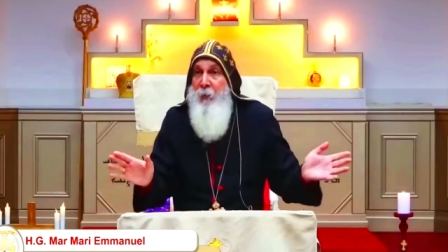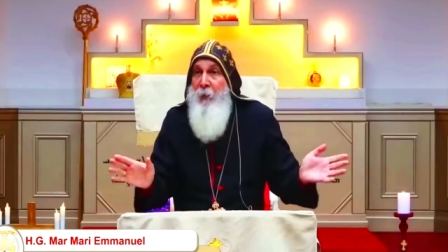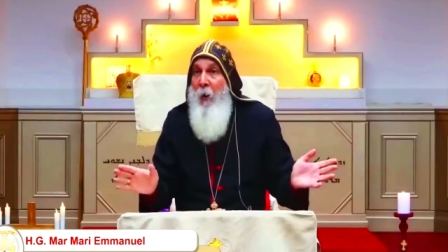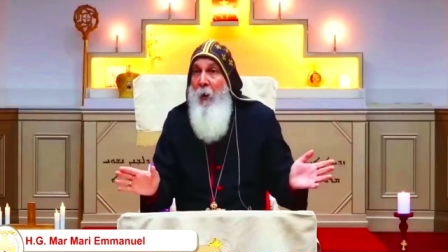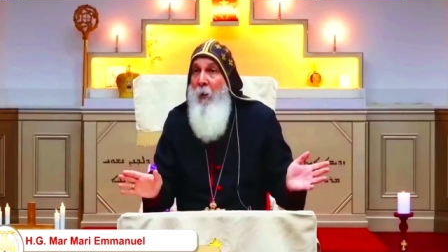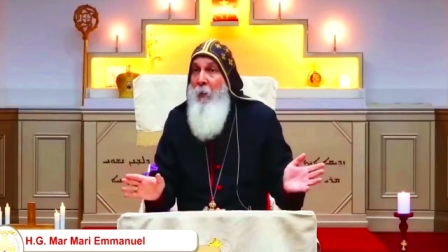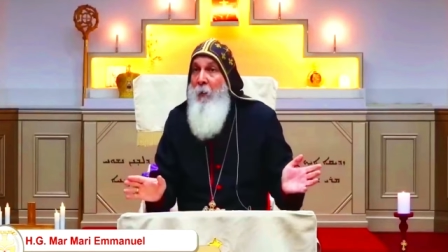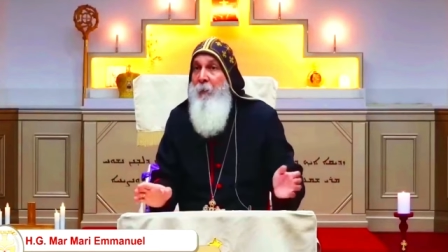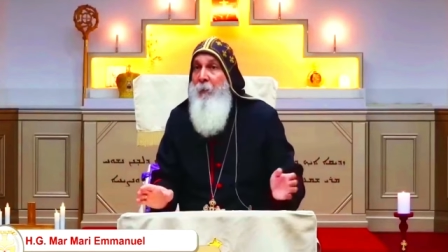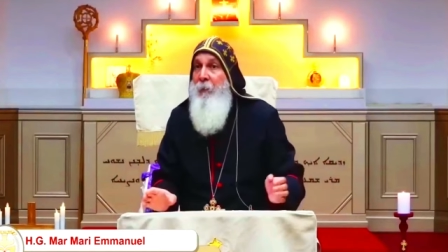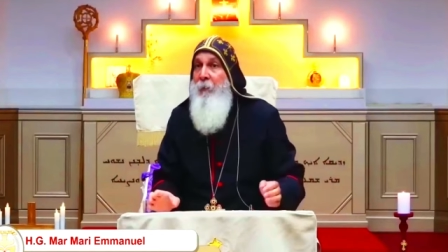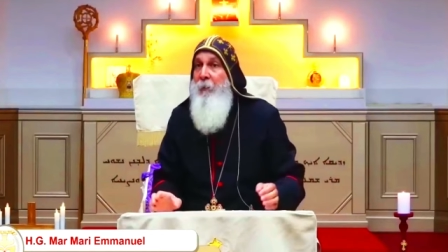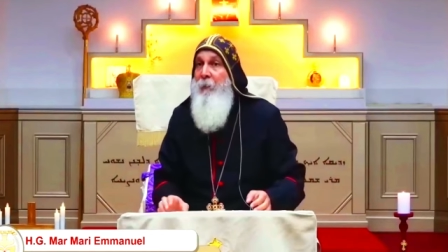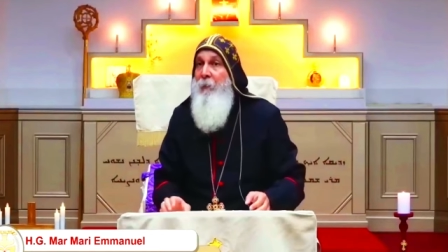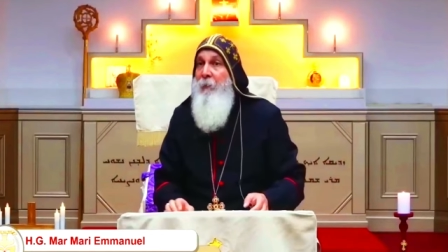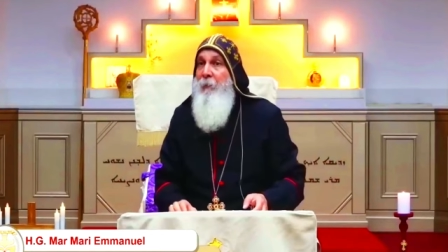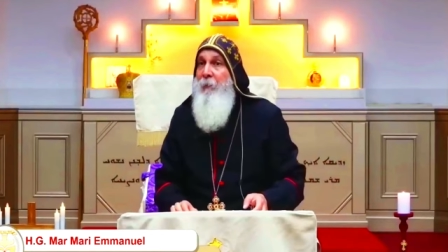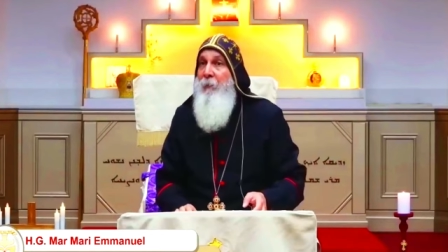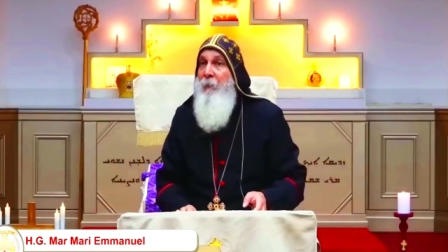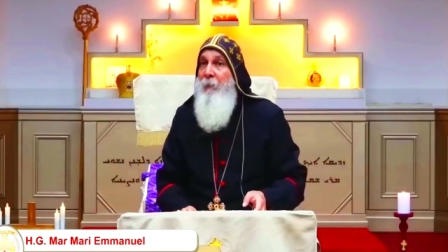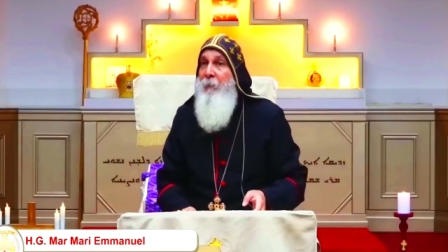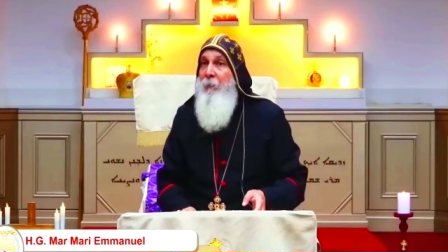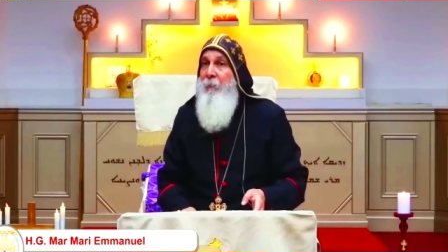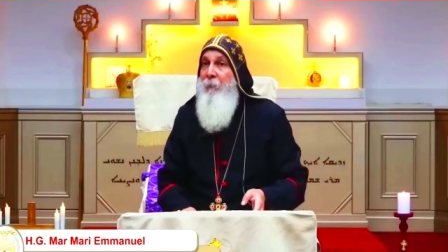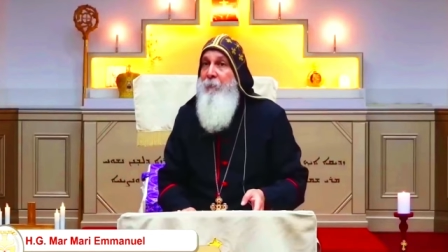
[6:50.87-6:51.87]
know.
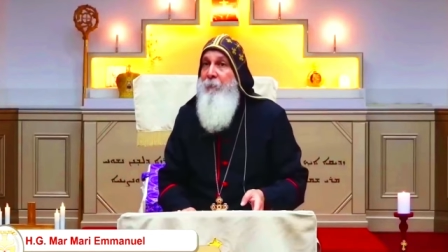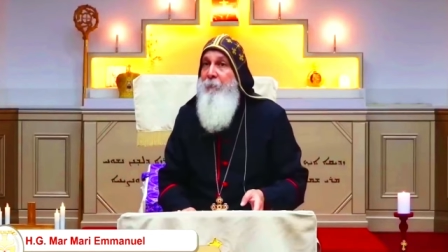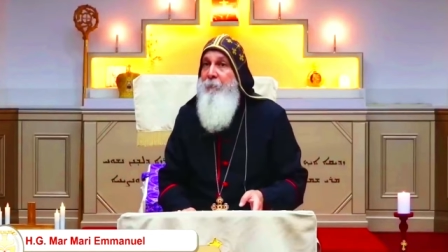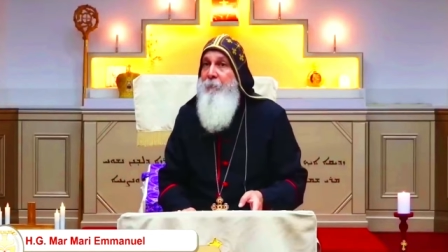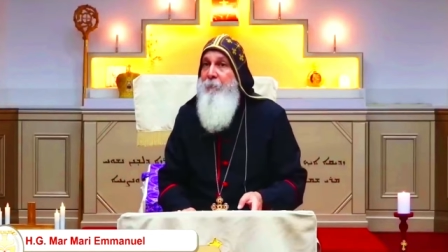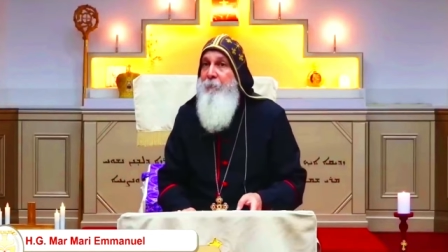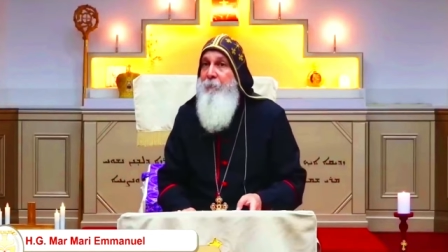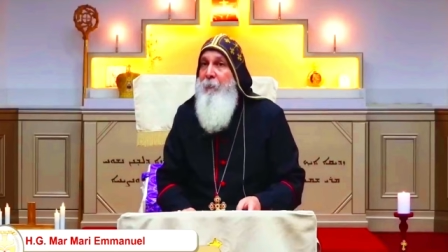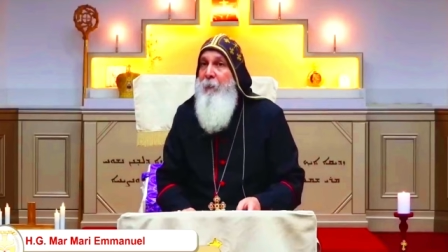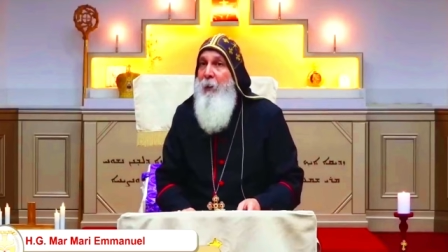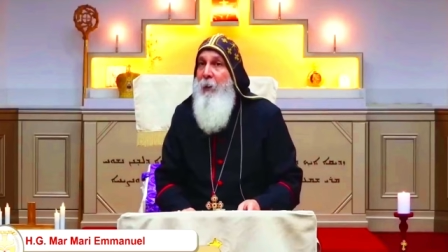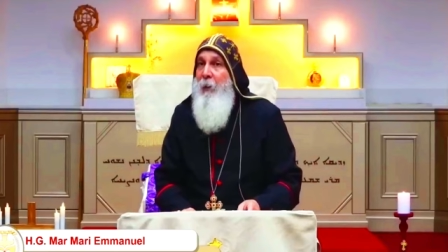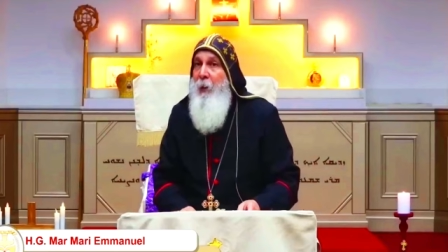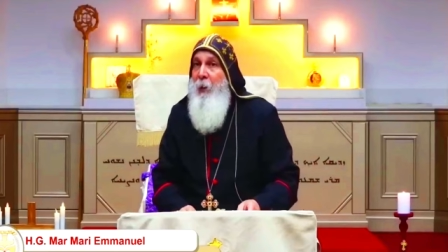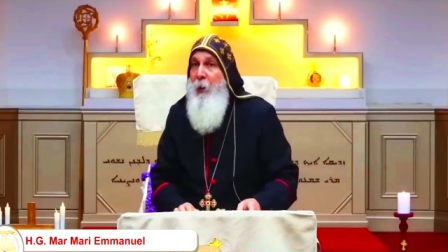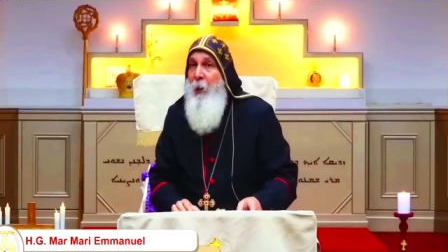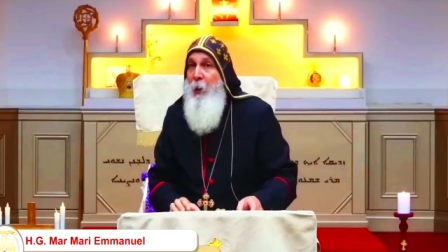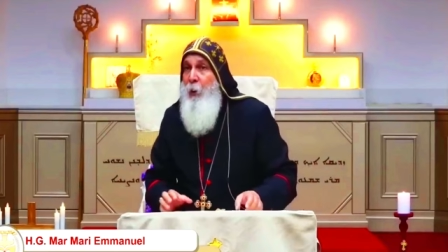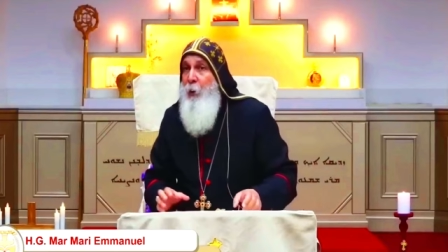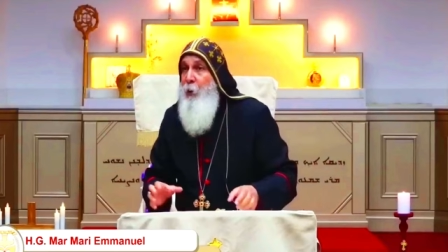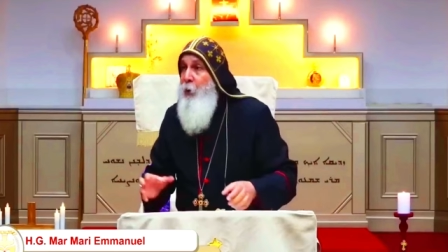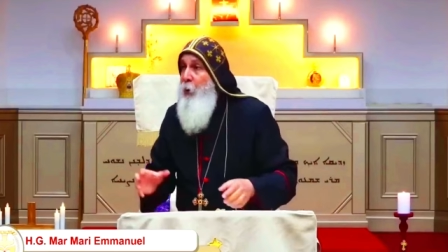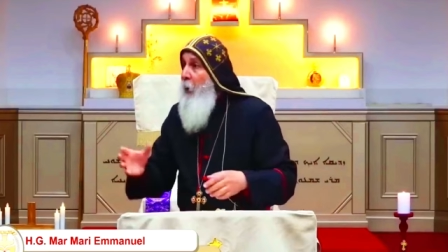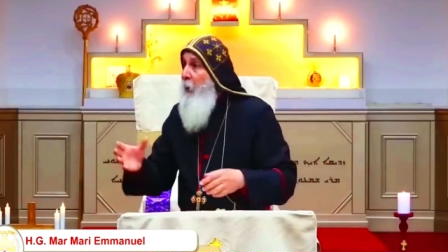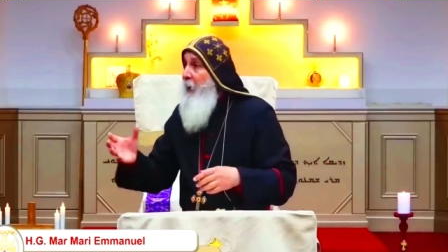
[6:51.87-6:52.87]

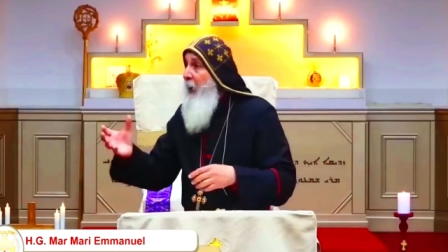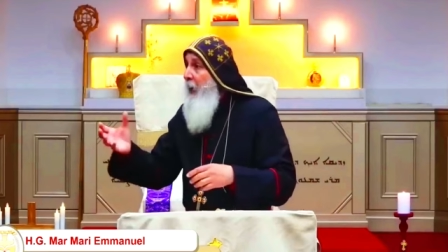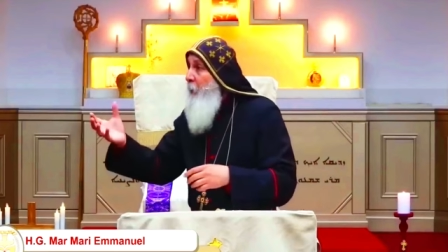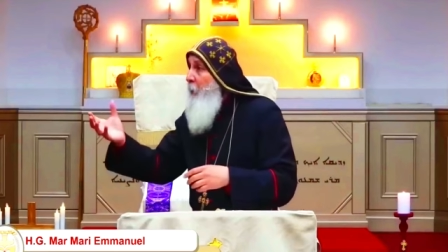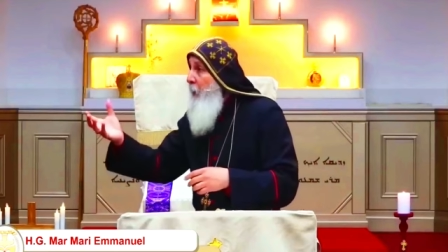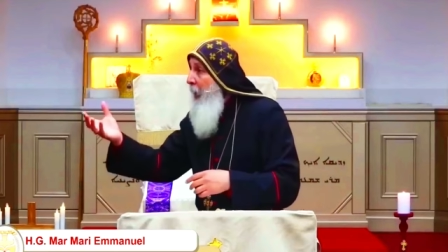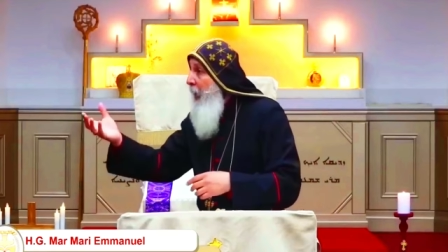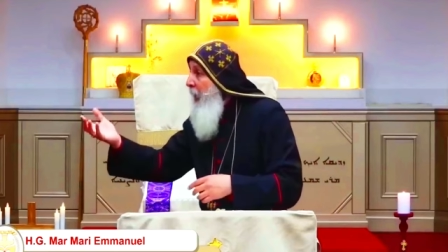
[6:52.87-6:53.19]
So the